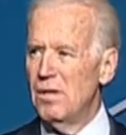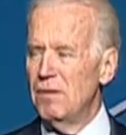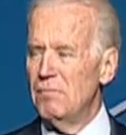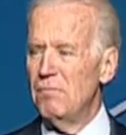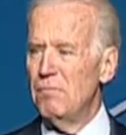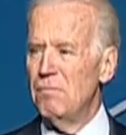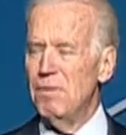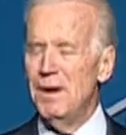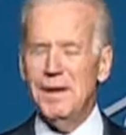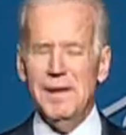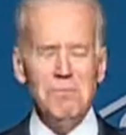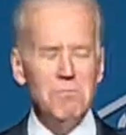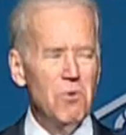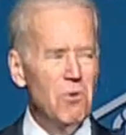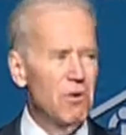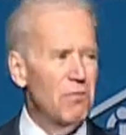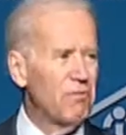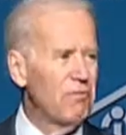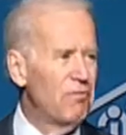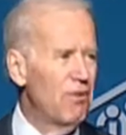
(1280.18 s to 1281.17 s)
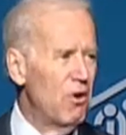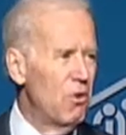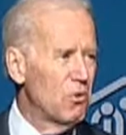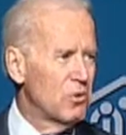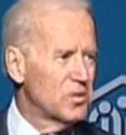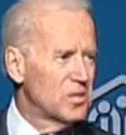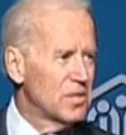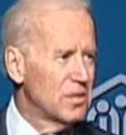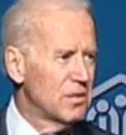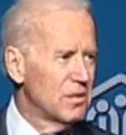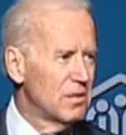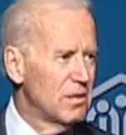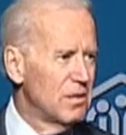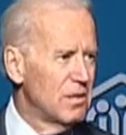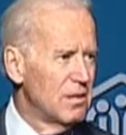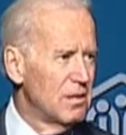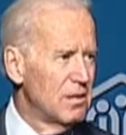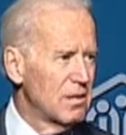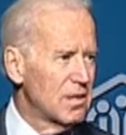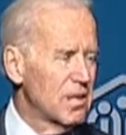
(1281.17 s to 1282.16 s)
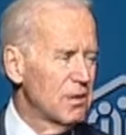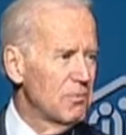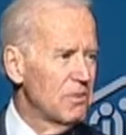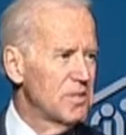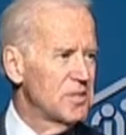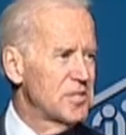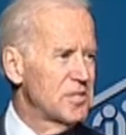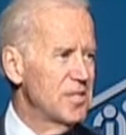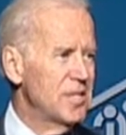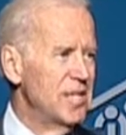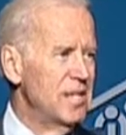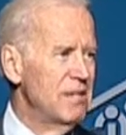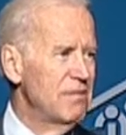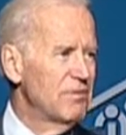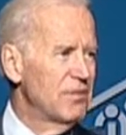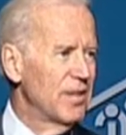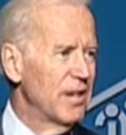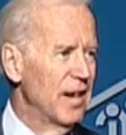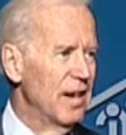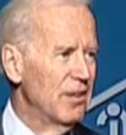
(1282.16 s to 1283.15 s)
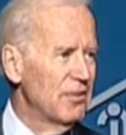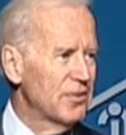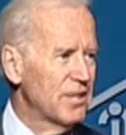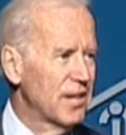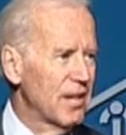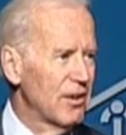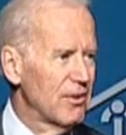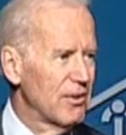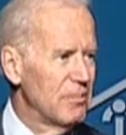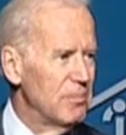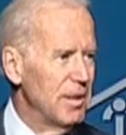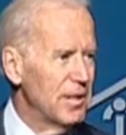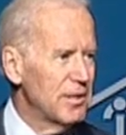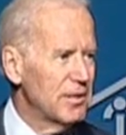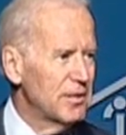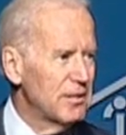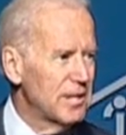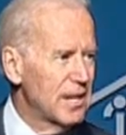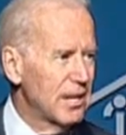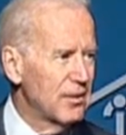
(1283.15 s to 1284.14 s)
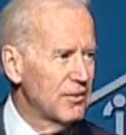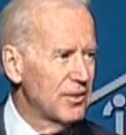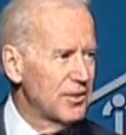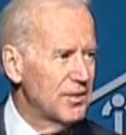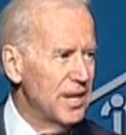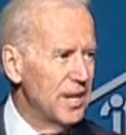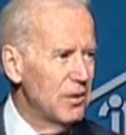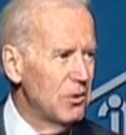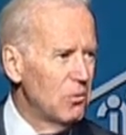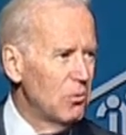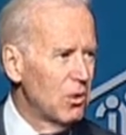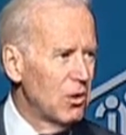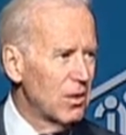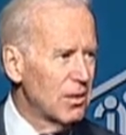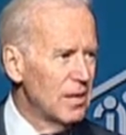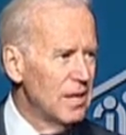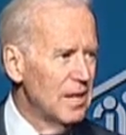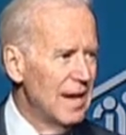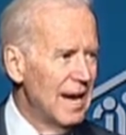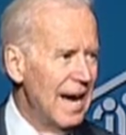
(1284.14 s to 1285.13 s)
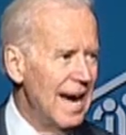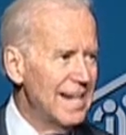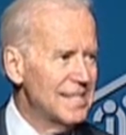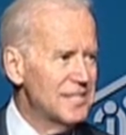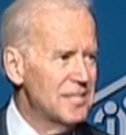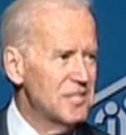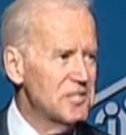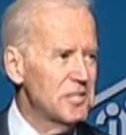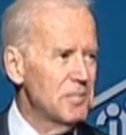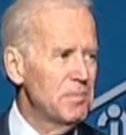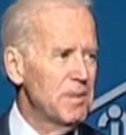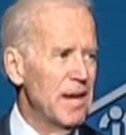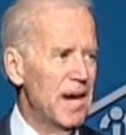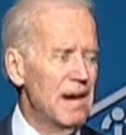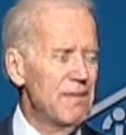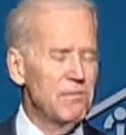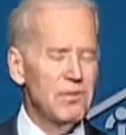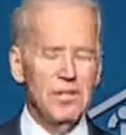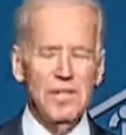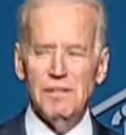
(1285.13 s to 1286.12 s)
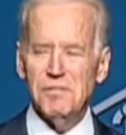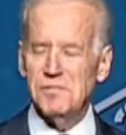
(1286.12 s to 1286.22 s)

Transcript: many more folks can receive the health care, the medical care, the dental work, access to behavioral